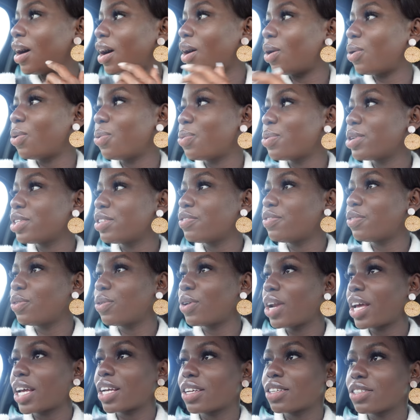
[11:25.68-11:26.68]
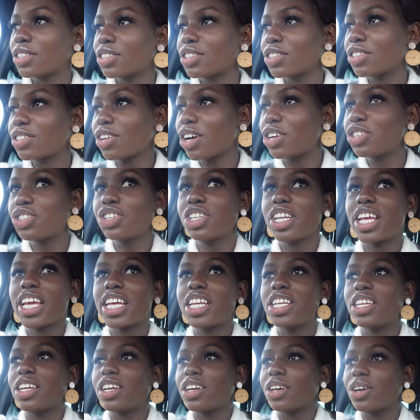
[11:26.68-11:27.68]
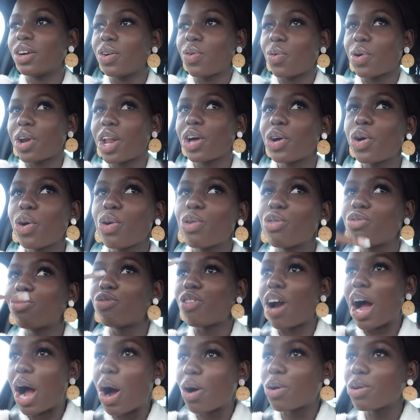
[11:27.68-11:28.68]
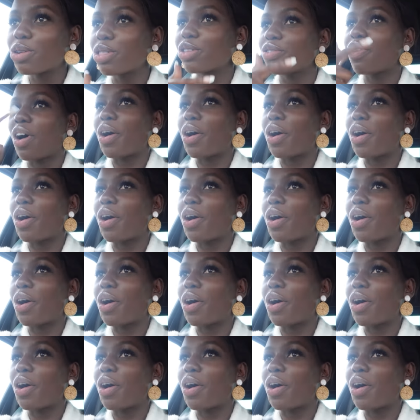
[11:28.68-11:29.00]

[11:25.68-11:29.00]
I always feel like such an idiot when I go round the